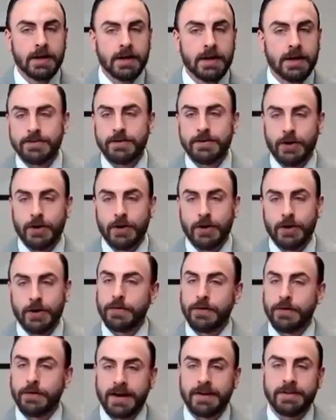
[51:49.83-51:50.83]
This sounds an
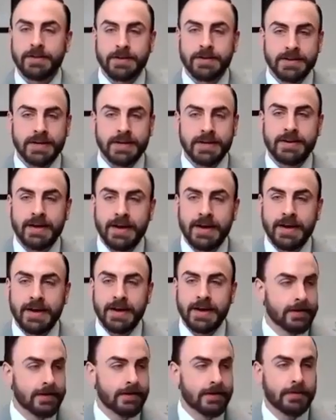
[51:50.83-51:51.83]
awful lot like that
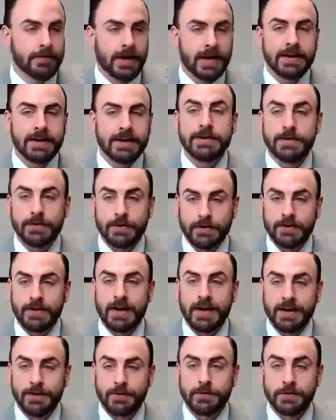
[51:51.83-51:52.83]
dadgum ideal
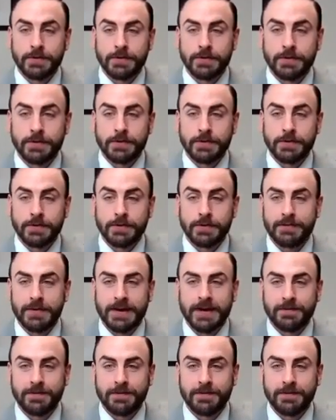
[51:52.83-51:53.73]
client we've been talking about,